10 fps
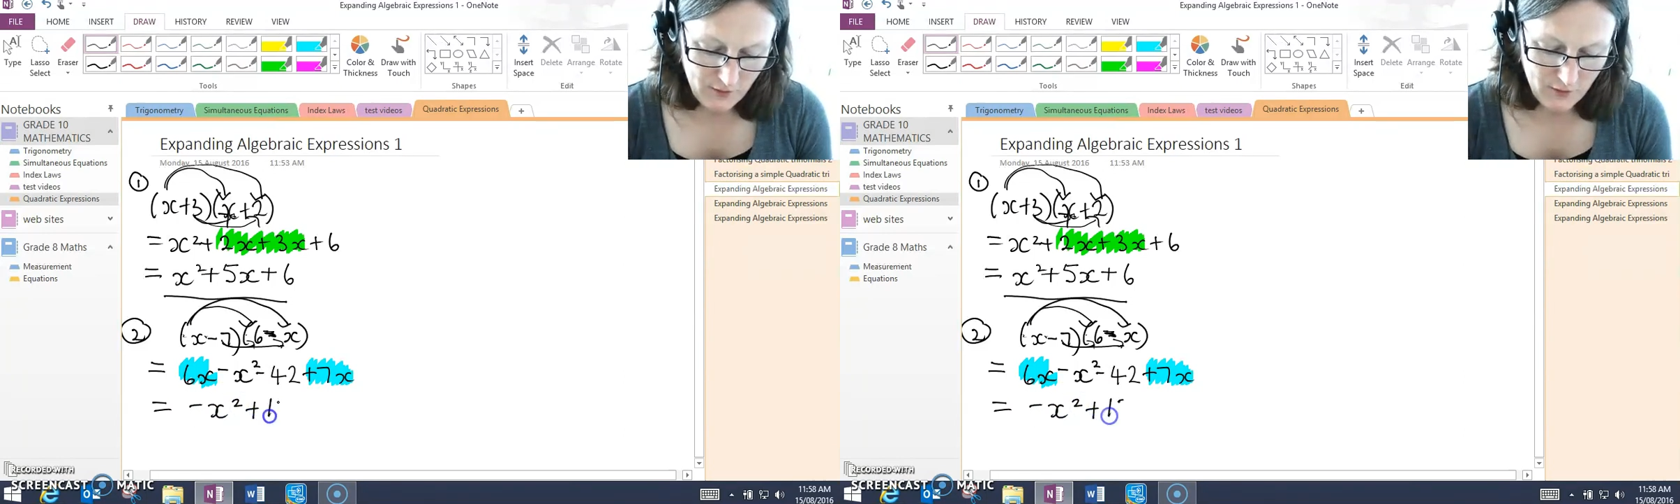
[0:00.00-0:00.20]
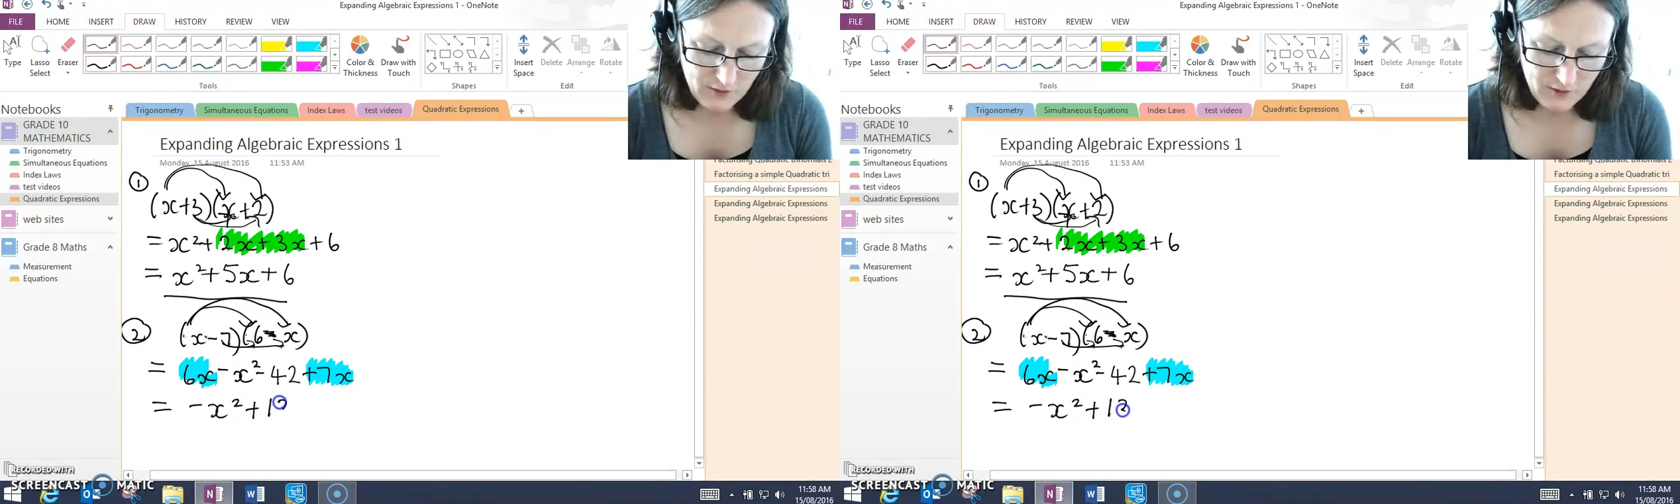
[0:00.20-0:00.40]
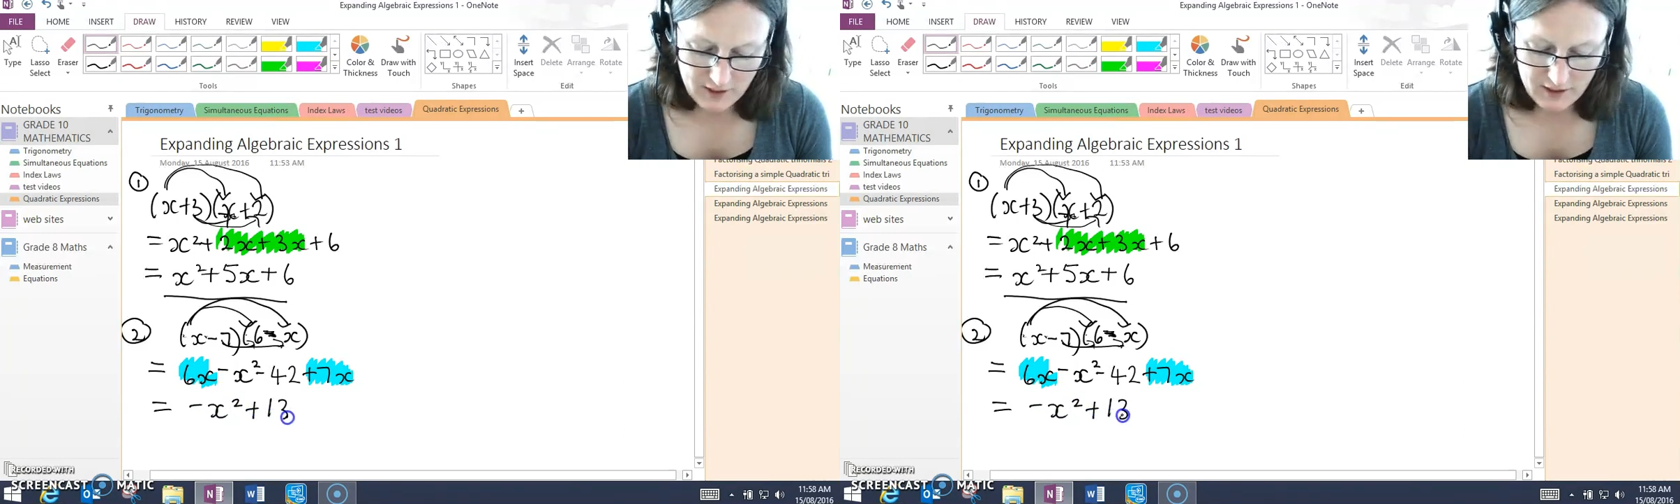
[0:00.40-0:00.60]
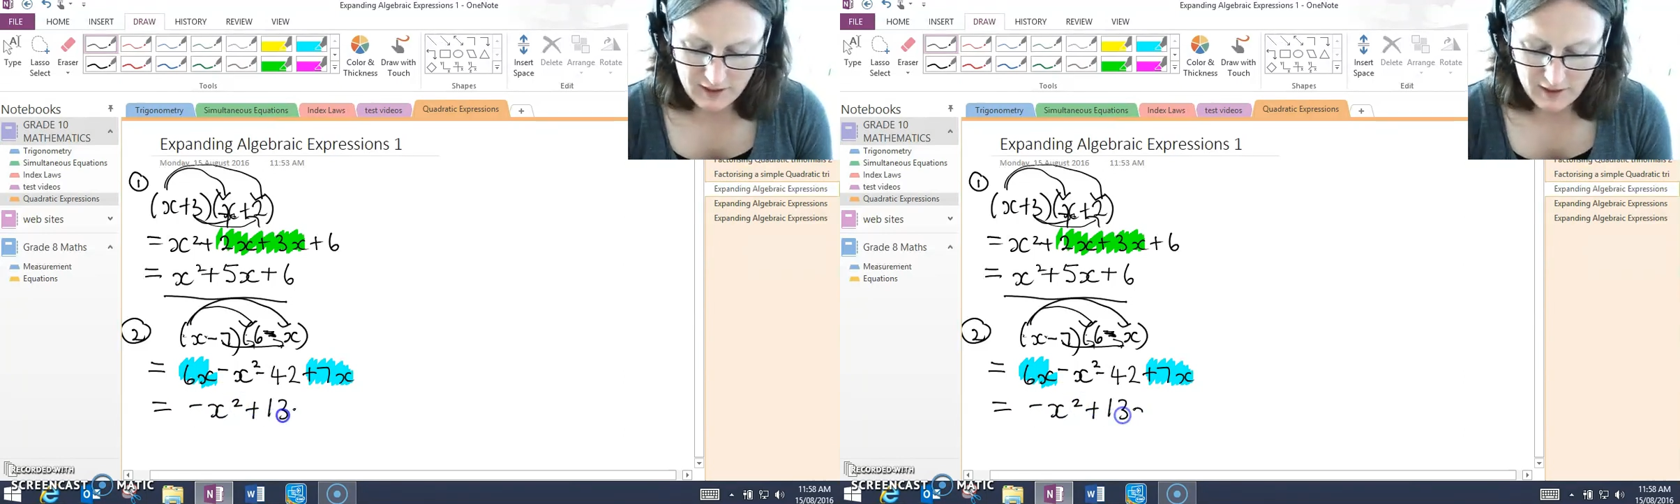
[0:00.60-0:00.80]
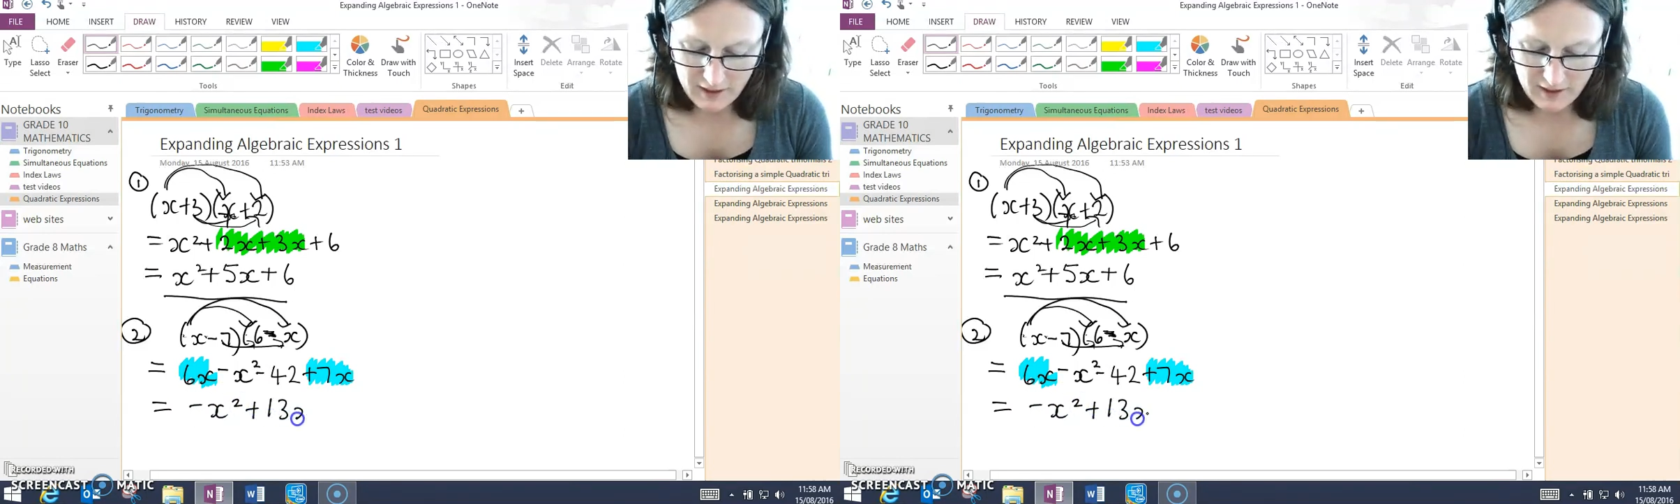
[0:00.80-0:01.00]

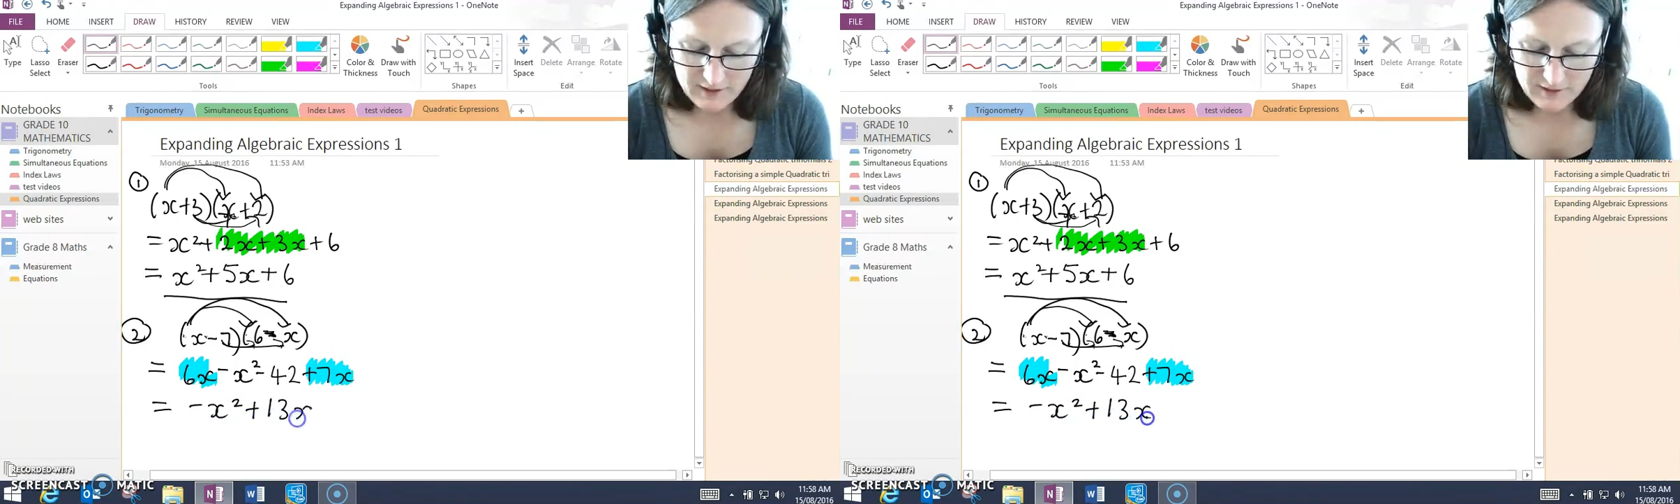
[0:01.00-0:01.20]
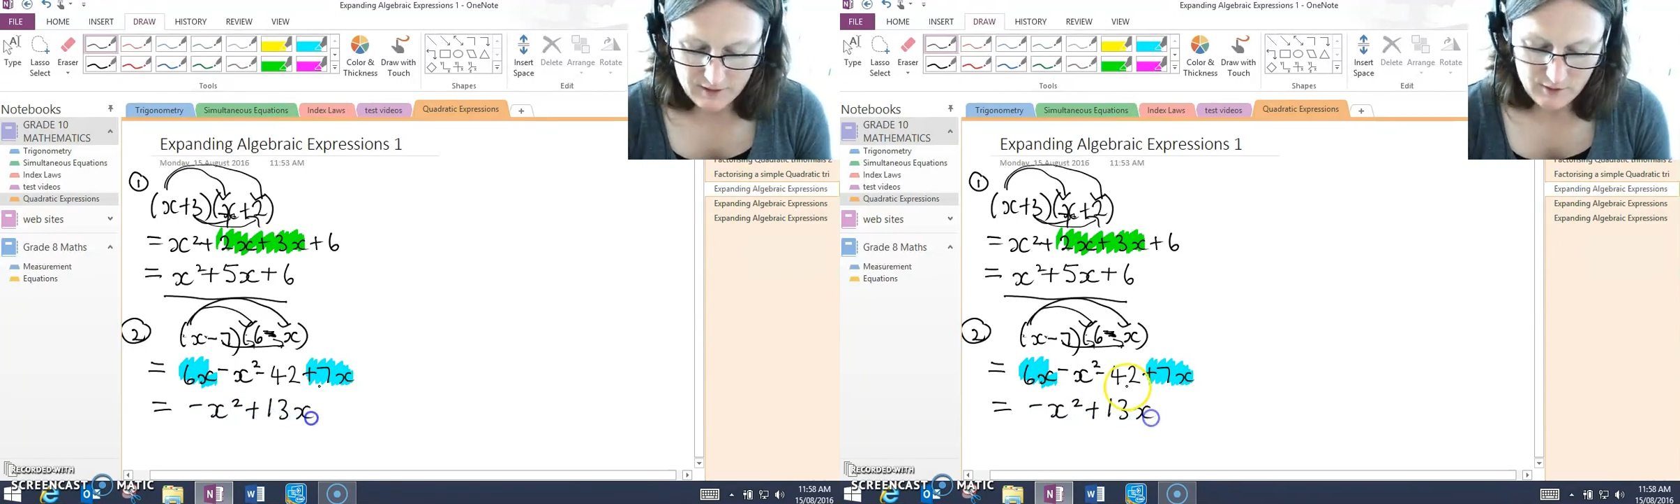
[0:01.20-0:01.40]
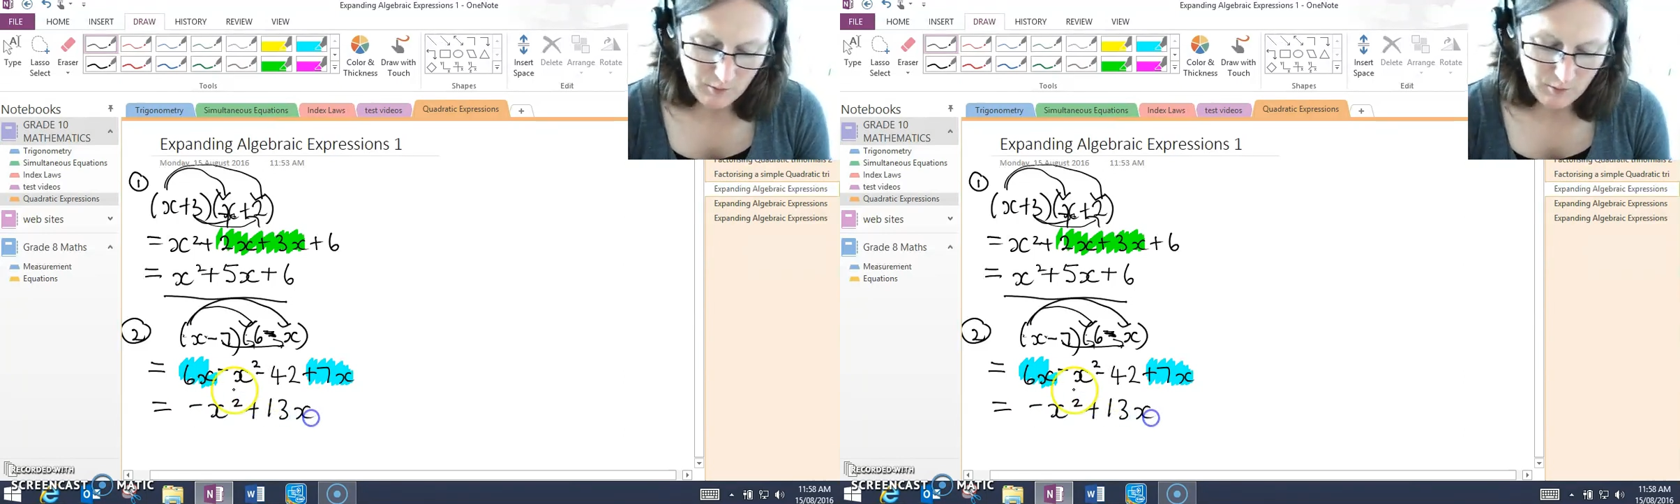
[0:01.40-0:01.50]
13x,